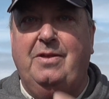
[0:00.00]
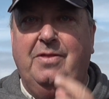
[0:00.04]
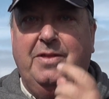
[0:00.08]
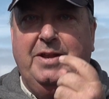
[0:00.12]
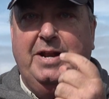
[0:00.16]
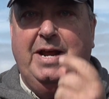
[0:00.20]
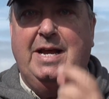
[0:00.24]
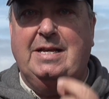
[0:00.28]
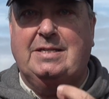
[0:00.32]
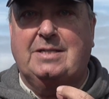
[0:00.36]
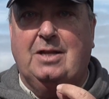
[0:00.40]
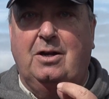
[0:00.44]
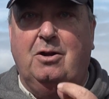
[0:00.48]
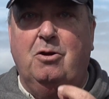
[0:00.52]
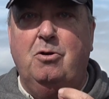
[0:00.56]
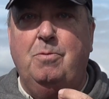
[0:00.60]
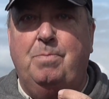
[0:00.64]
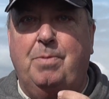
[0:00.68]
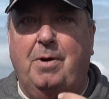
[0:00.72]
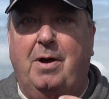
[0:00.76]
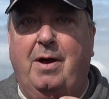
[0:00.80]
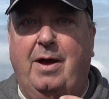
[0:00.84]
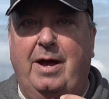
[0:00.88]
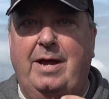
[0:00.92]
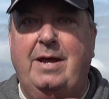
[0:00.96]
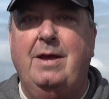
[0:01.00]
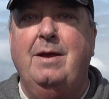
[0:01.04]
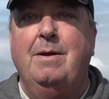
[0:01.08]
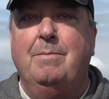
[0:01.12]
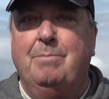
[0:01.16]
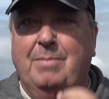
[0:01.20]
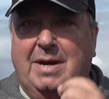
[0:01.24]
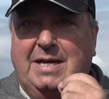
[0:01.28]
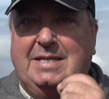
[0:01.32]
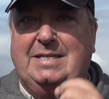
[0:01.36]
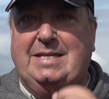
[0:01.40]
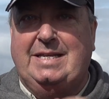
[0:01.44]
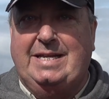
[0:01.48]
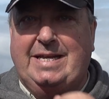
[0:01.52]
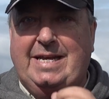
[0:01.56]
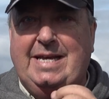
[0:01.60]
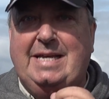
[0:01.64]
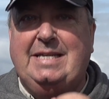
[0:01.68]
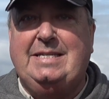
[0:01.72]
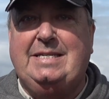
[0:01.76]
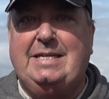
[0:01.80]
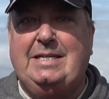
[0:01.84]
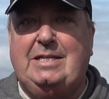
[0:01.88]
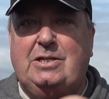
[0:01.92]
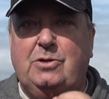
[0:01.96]
that has a loop eye. Makes it
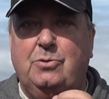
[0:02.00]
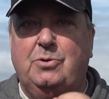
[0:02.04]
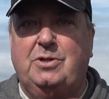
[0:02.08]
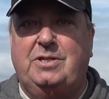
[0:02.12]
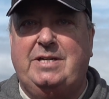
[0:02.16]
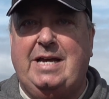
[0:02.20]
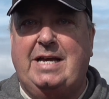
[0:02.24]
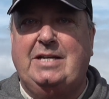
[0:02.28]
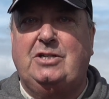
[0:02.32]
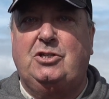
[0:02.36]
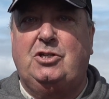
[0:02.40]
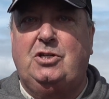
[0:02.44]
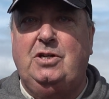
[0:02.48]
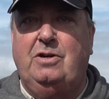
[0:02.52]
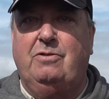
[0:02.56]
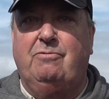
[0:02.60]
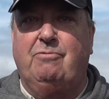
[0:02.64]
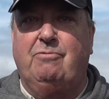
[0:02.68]
easy to attach to your